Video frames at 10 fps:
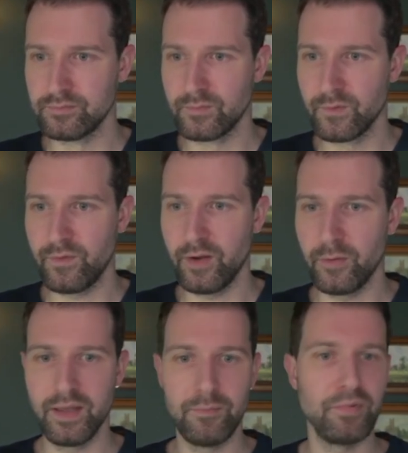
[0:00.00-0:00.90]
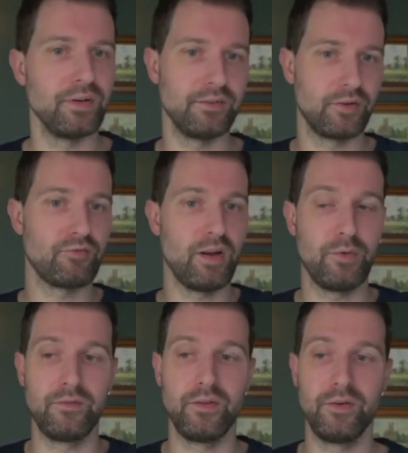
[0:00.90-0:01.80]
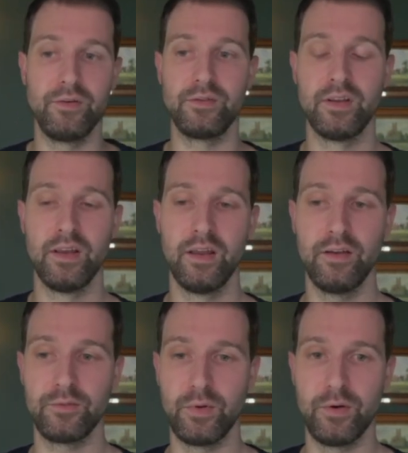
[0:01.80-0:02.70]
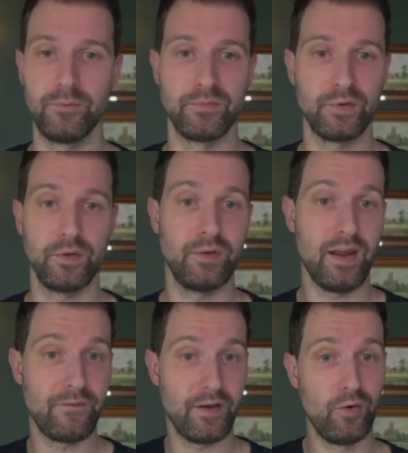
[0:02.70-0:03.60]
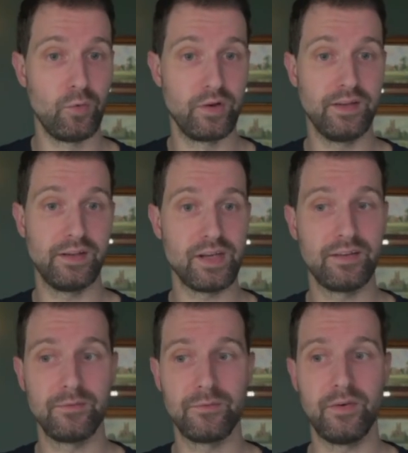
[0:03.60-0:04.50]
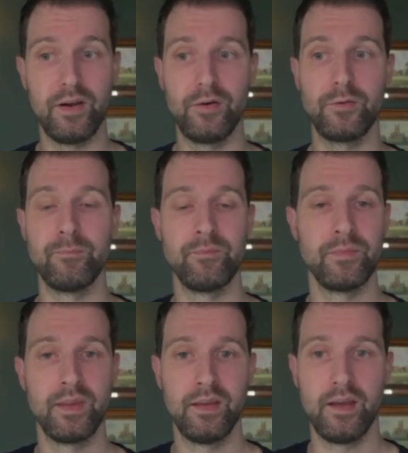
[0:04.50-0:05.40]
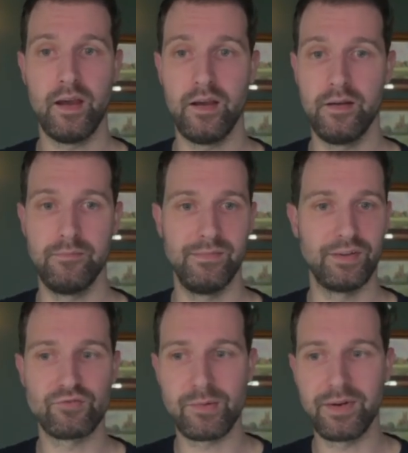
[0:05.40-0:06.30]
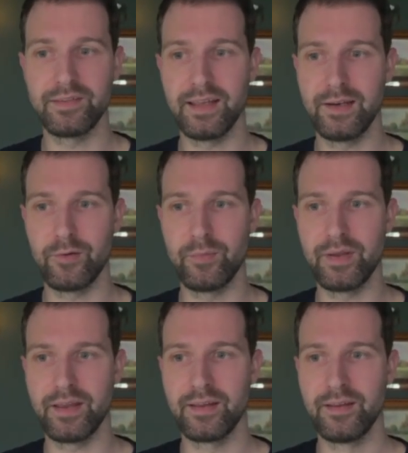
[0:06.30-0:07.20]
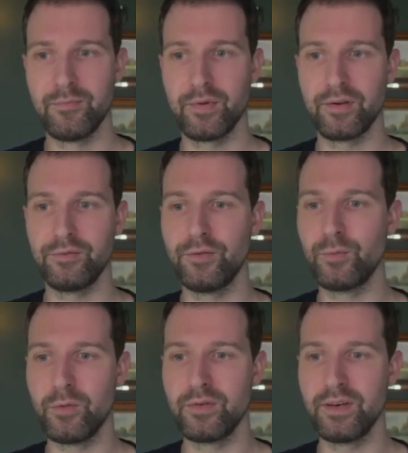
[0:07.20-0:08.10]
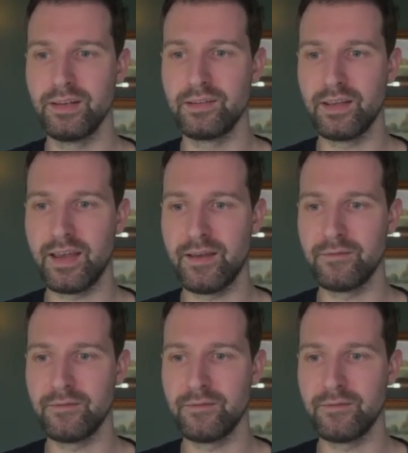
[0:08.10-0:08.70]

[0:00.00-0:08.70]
file here, but you need to create one of those as well. So if you have that all in that JSON file, it streamlines it a little bit because you won't need to have,